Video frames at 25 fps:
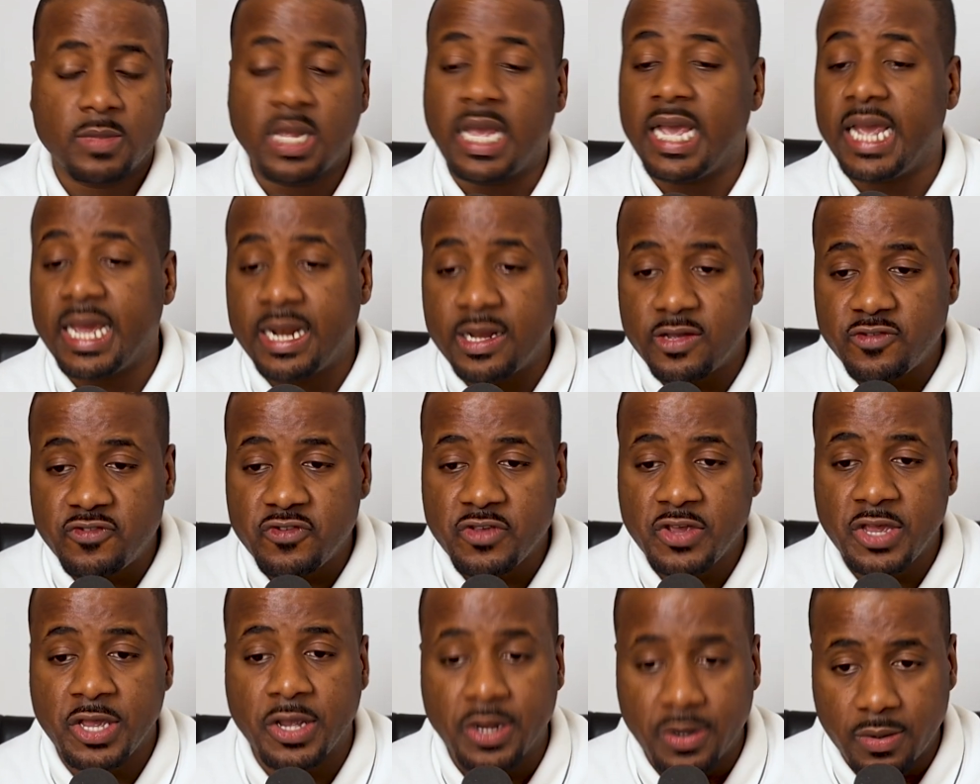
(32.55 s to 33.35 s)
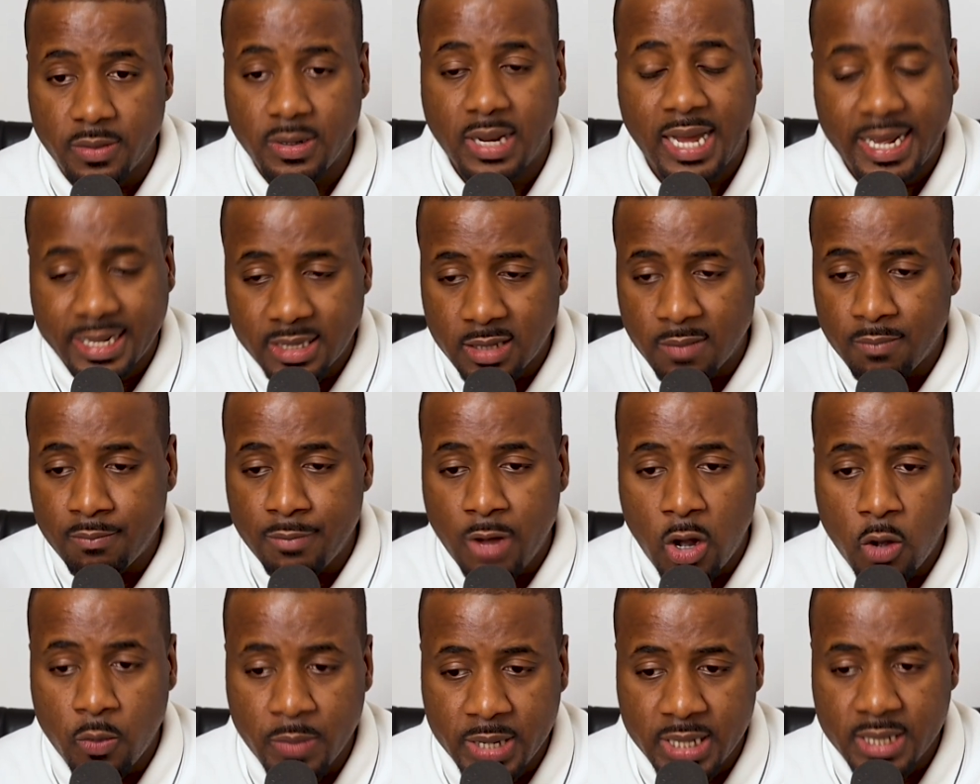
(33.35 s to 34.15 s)
It is here. Like the
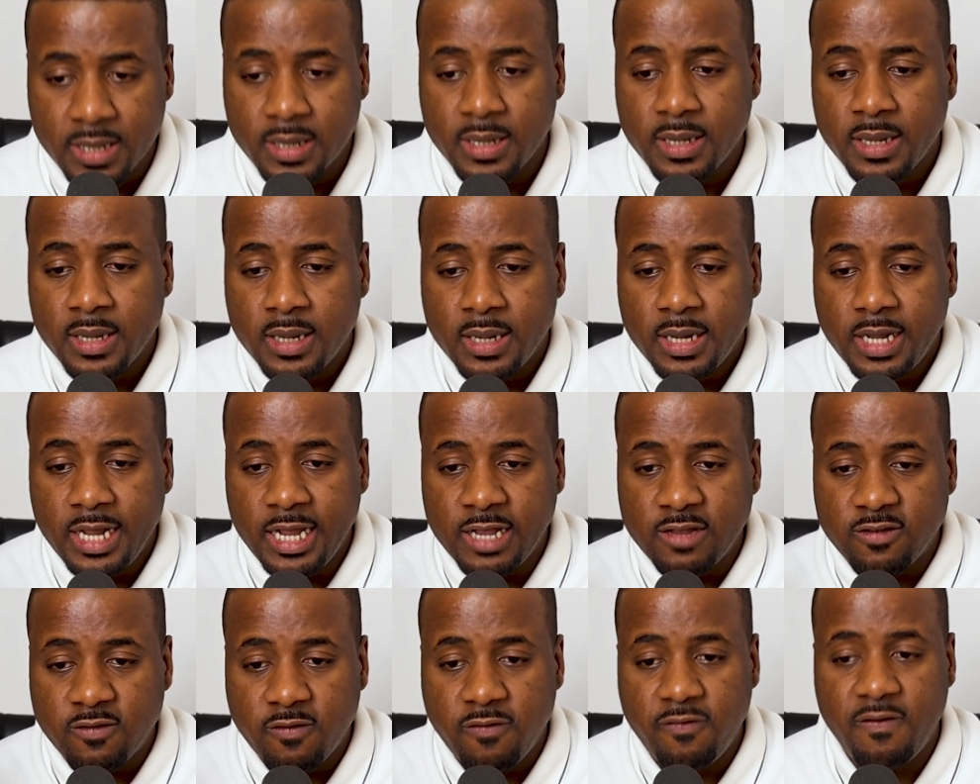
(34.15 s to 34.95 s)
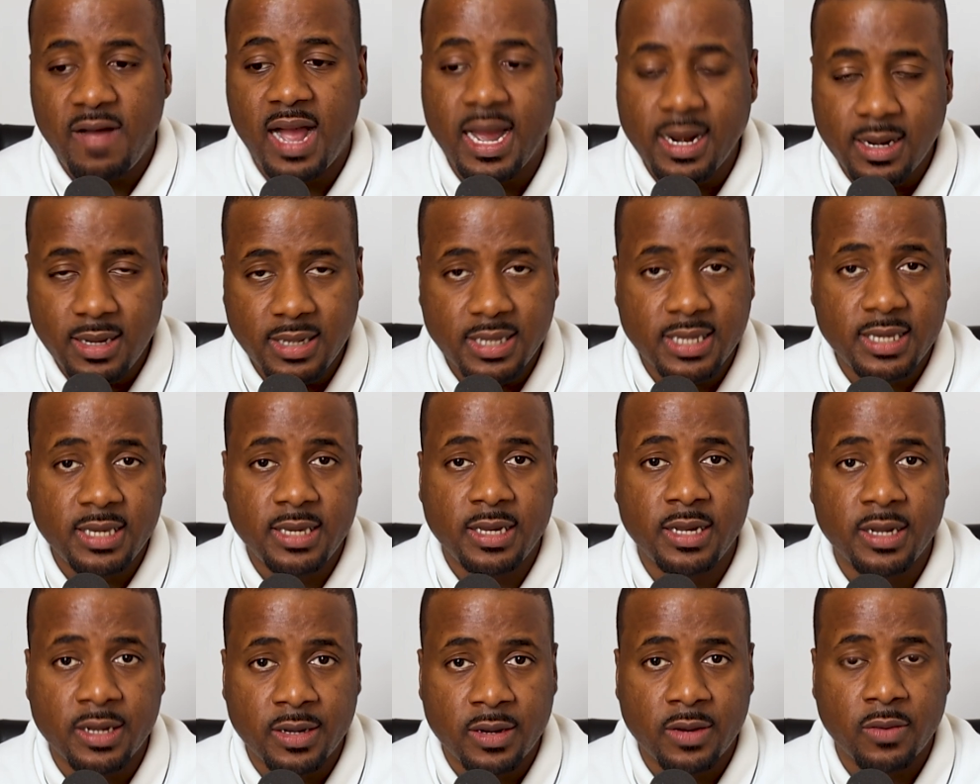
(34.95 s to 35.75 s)
moment is finally
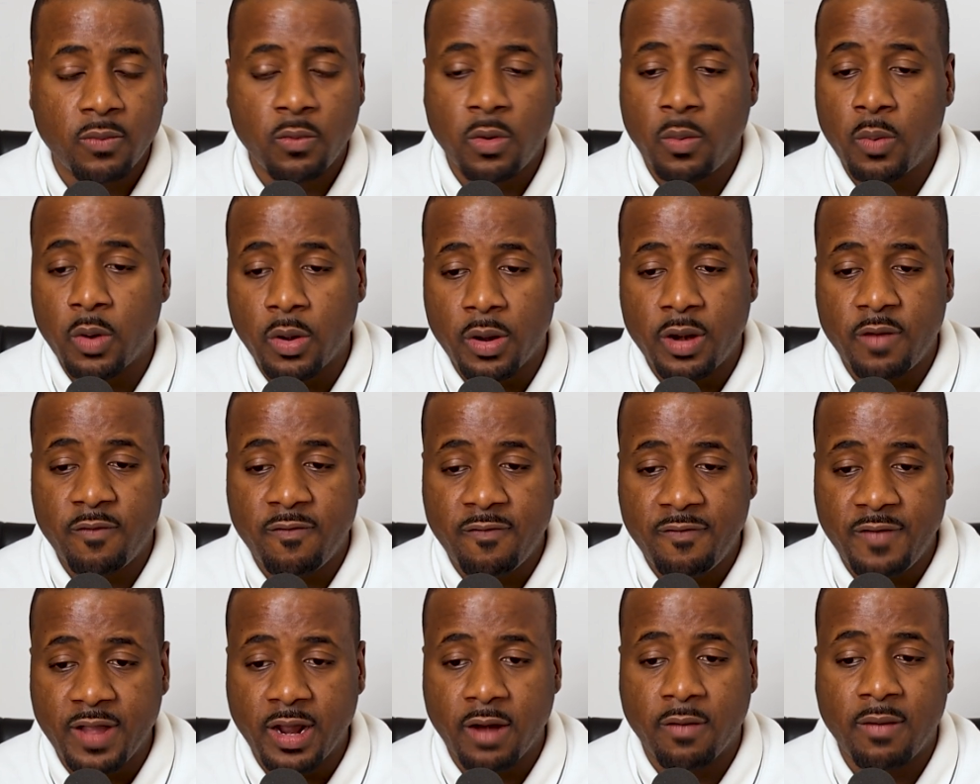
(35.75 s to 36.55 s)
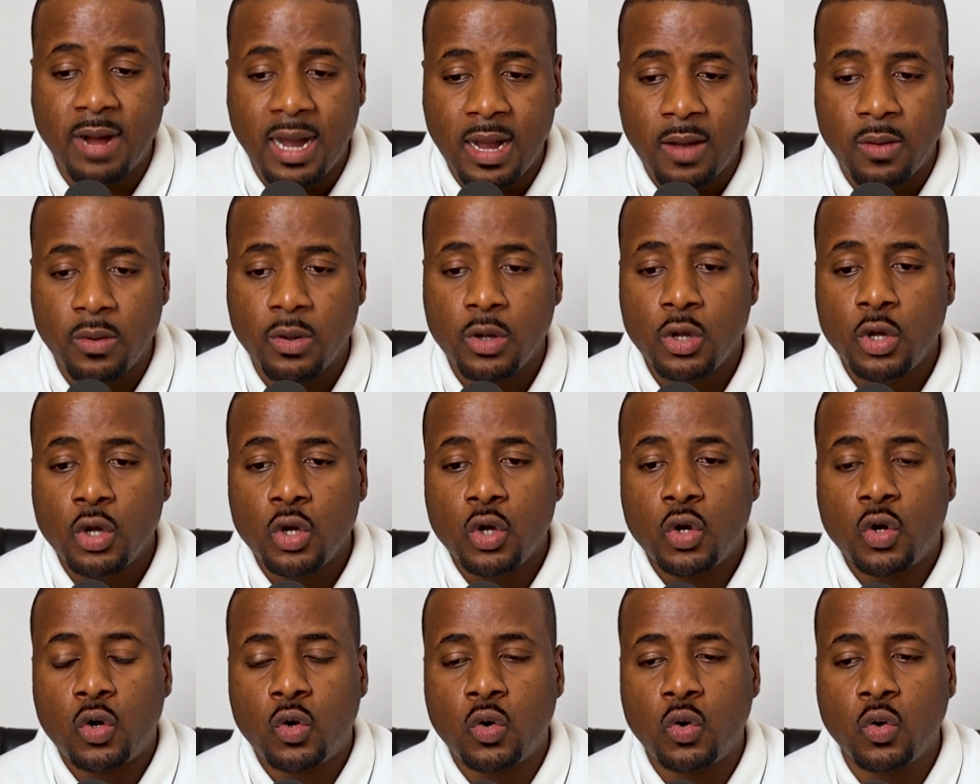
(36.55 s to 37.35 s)
here when we're going to figure out
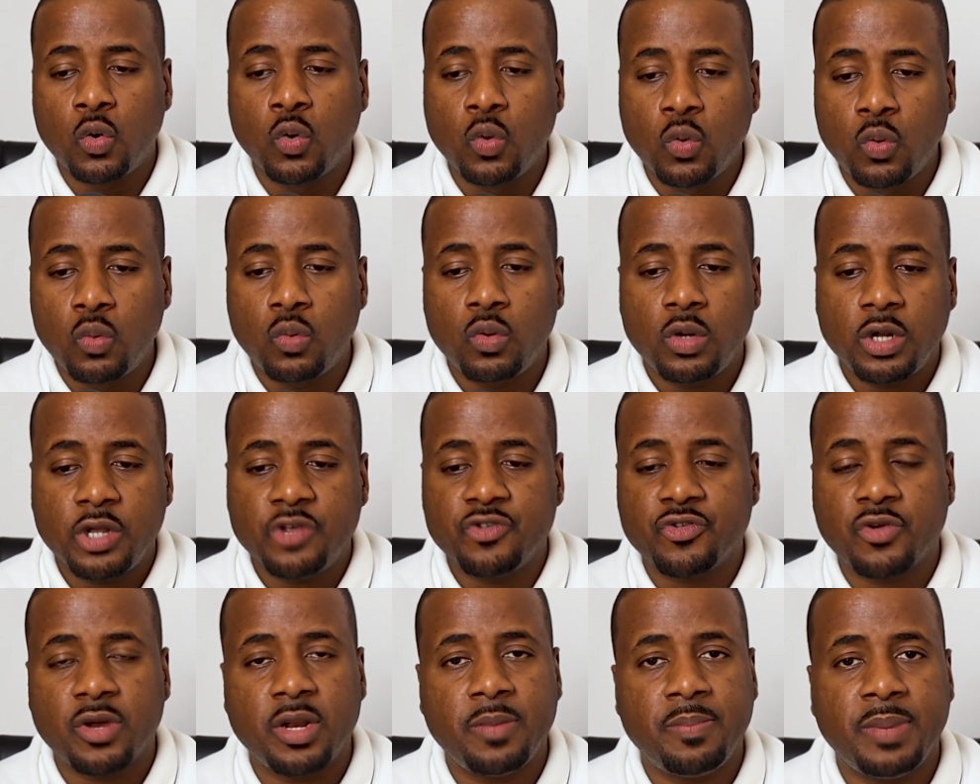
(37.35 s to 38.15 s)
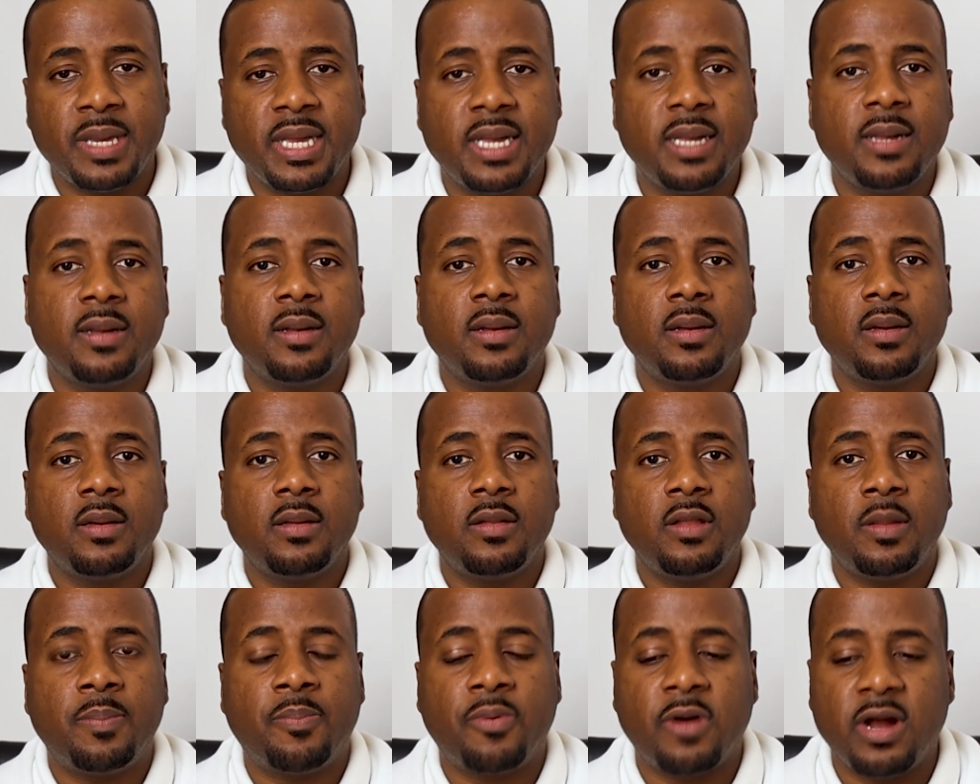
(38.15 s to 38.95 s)
who is going to be
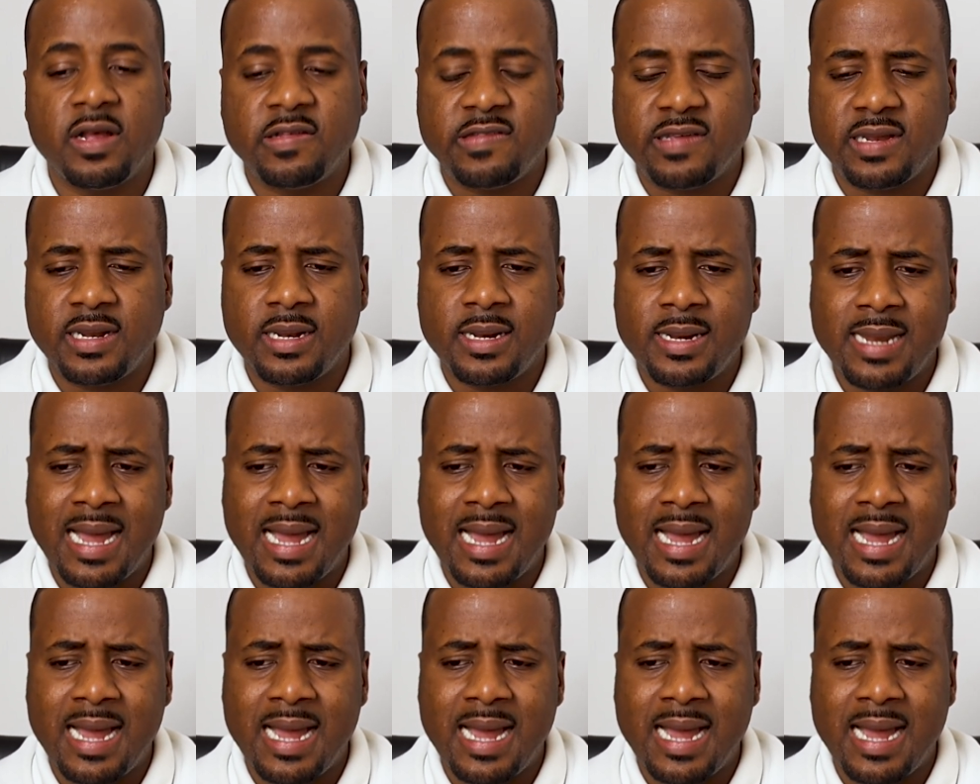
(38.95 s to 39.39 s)
the president.